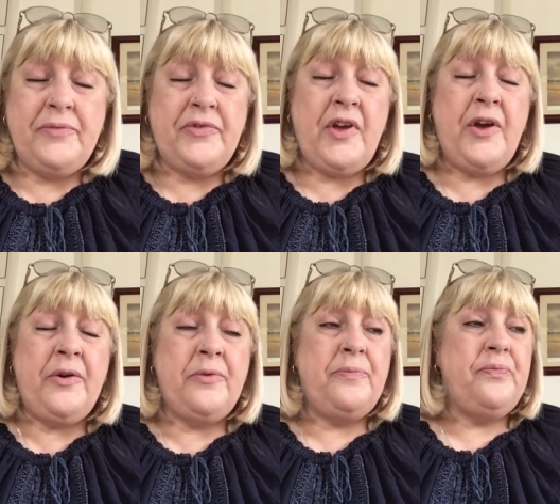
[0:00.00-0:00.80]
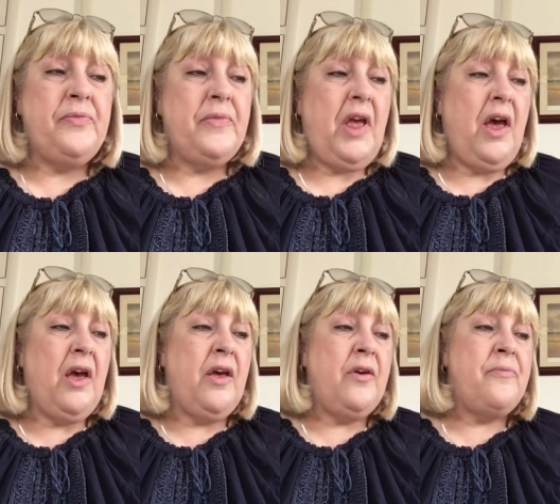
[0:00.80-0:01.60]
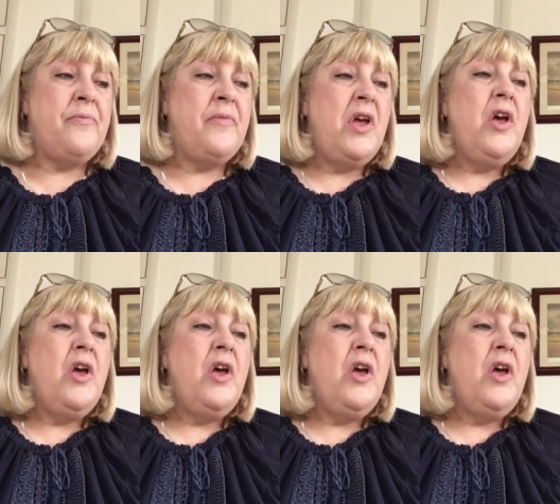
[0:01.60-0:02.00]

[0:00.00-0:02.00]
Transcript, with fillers: So, um,